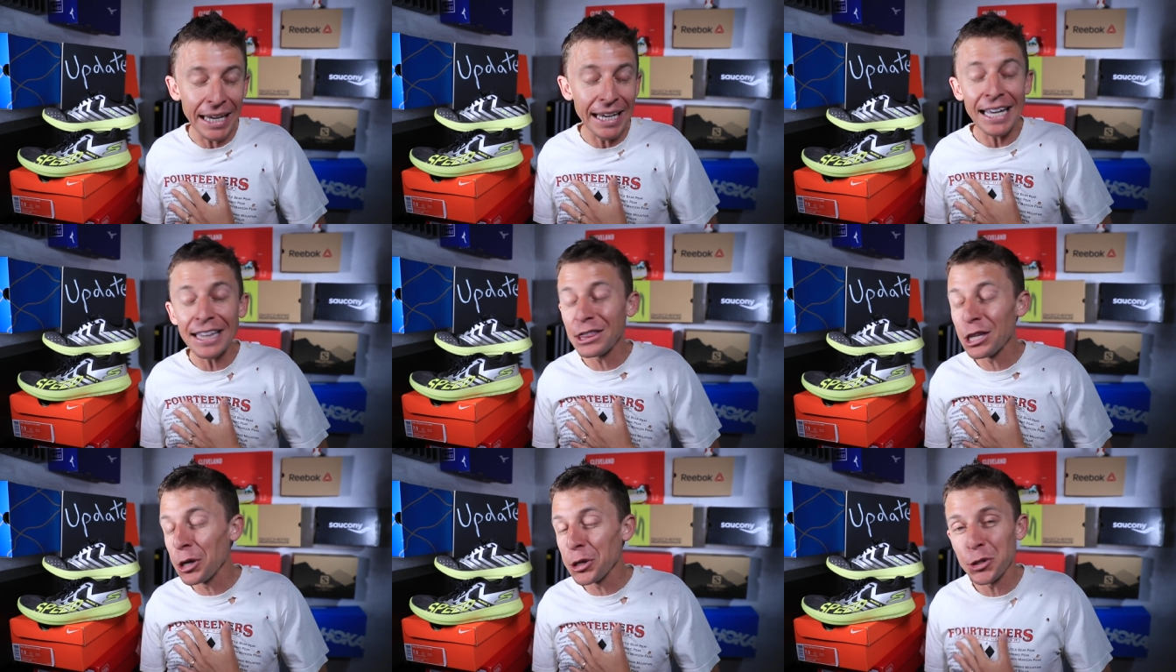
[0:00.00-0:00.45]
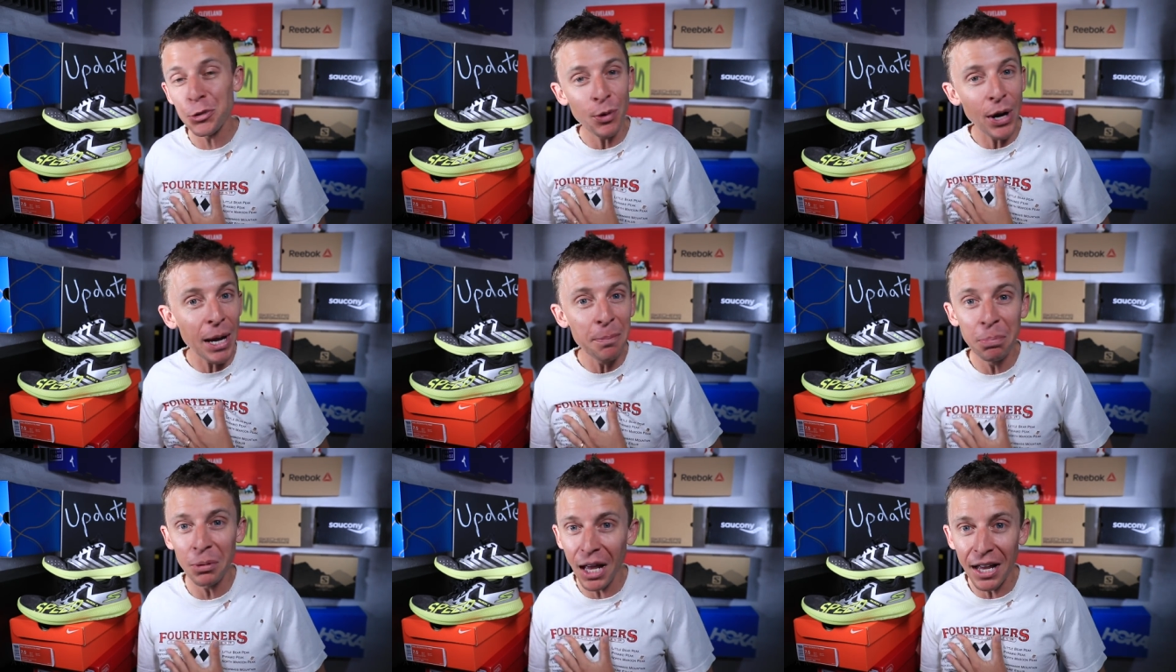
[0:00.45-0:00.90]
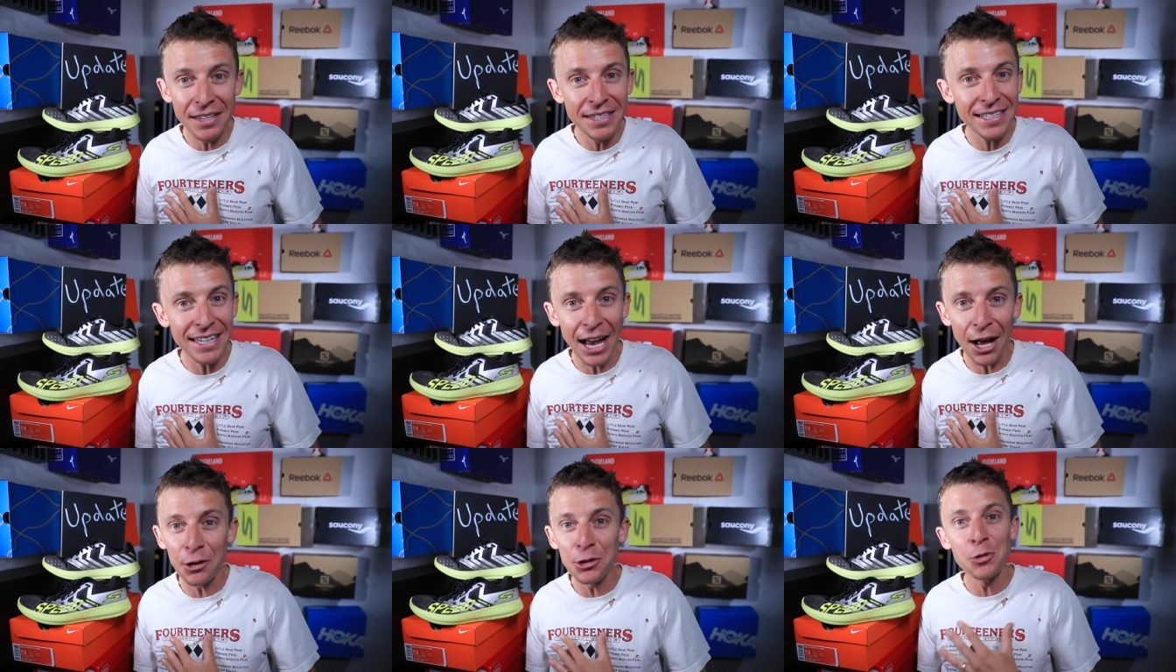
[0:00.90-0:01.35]
Get those red blood
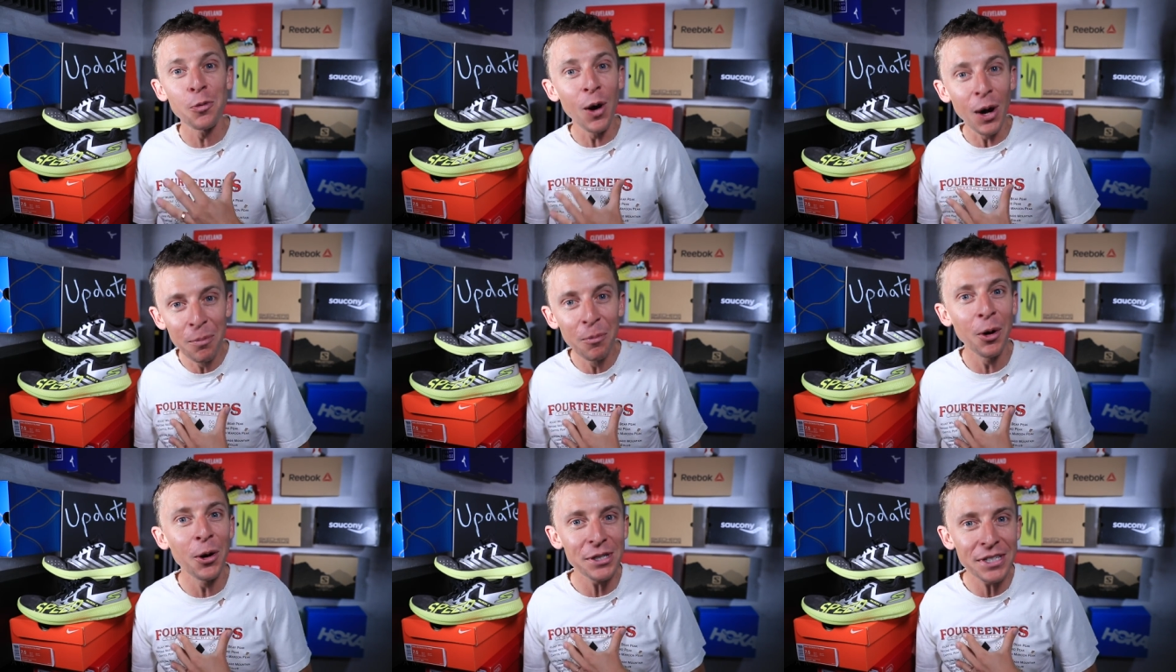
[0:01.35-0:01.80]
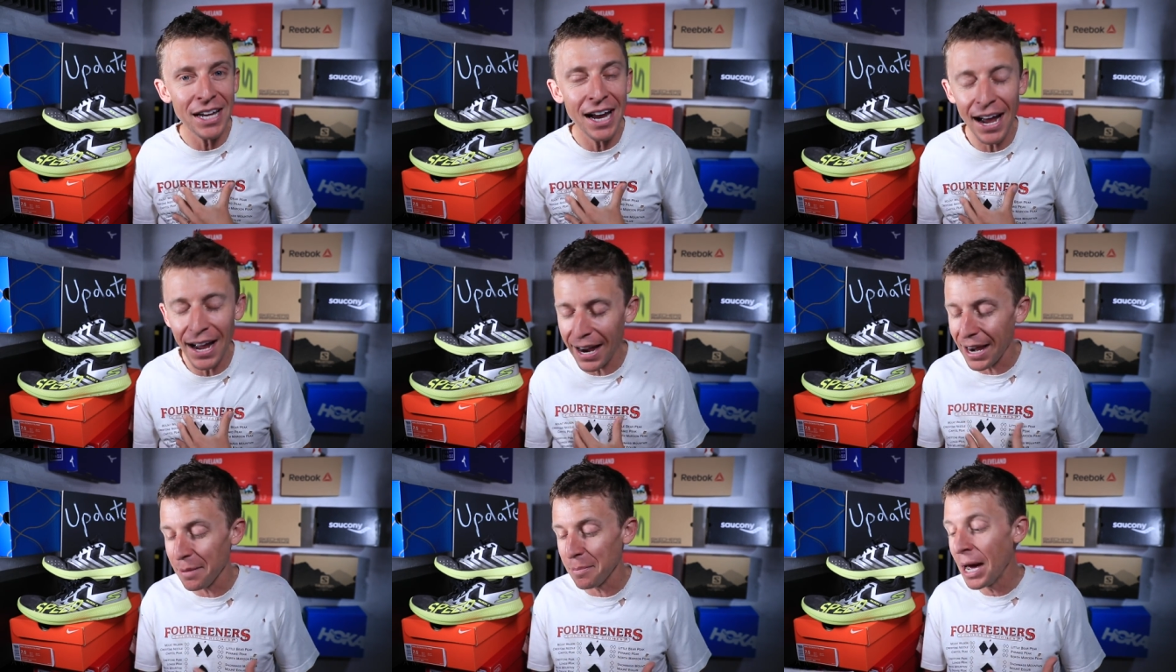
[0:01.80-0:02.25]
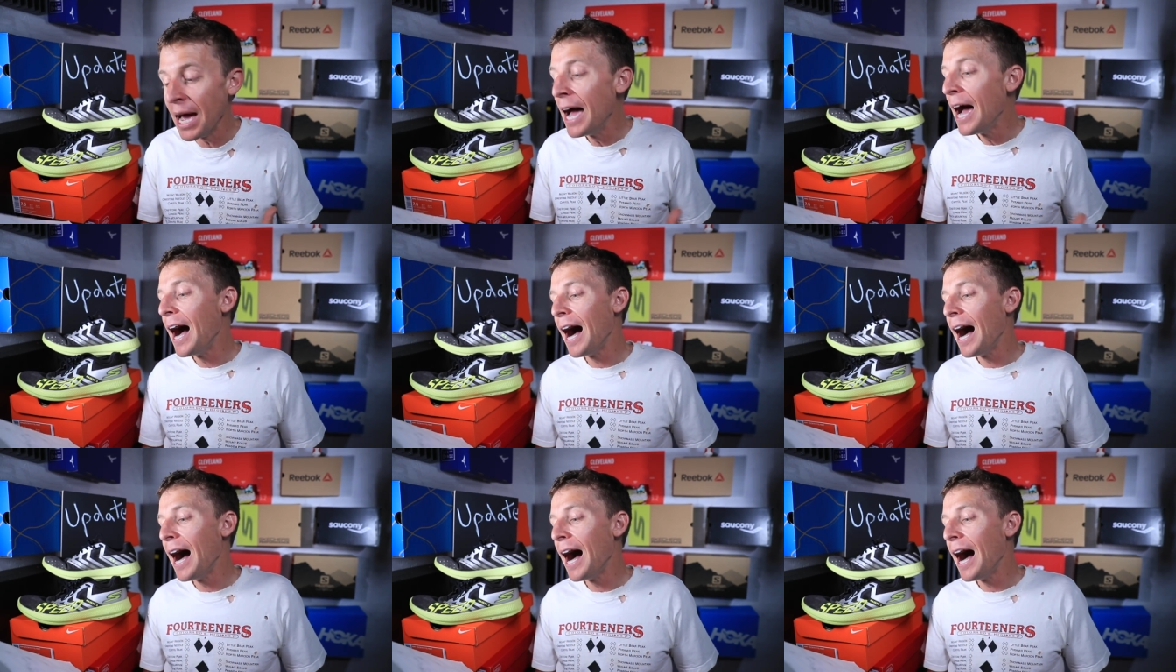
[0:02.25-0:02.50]
cells one more time.